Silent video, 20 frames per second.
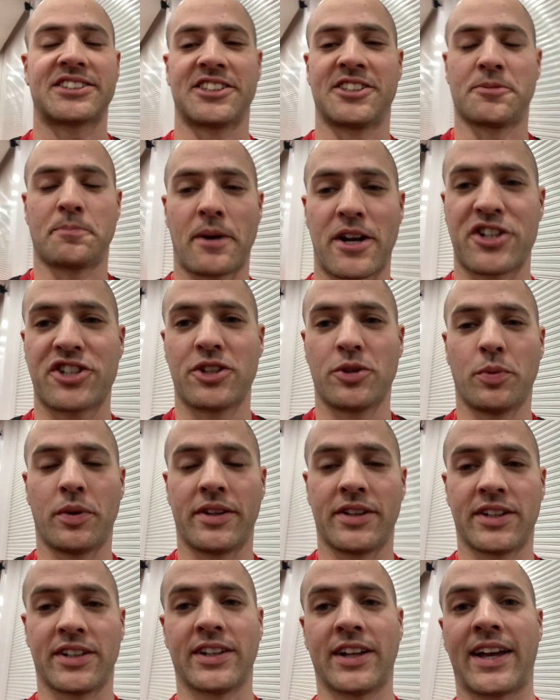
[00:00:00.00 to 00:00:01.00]
especially when
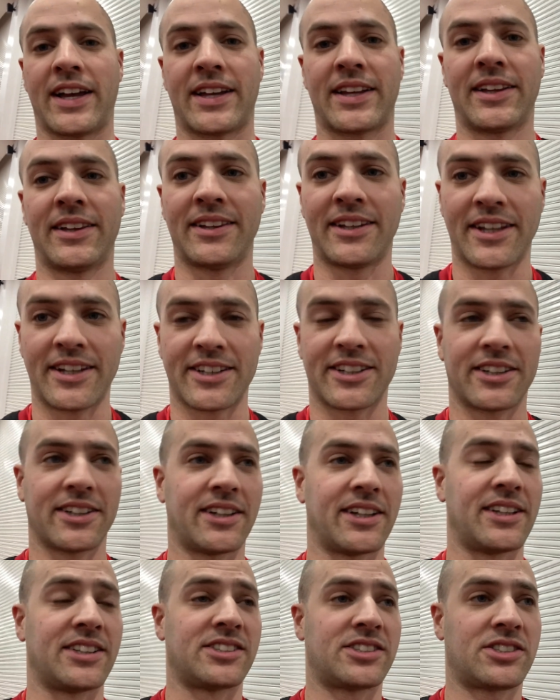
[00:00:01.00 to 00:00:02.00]
you're like
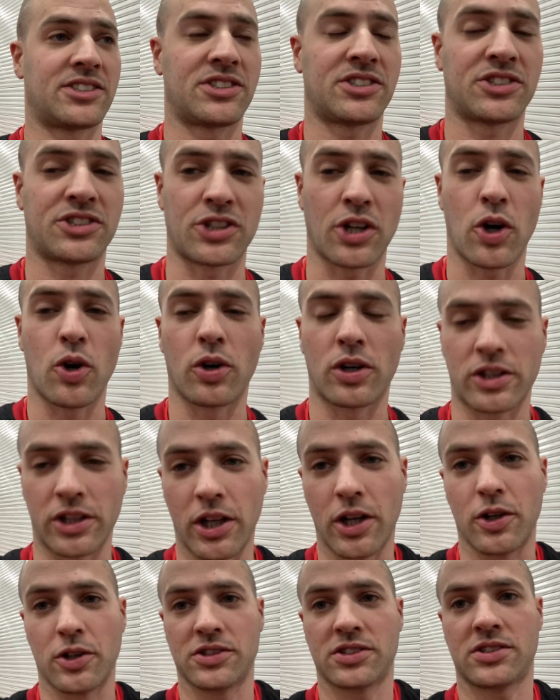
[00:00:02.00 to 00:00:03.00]
literally so
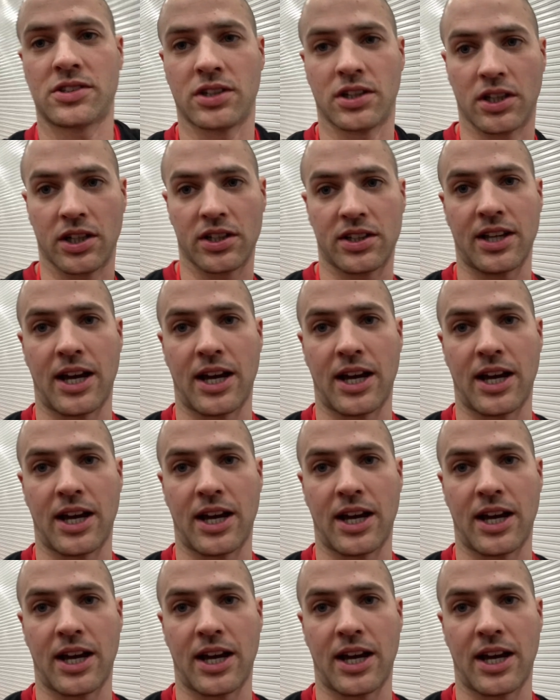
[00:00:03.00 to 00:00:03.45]
close to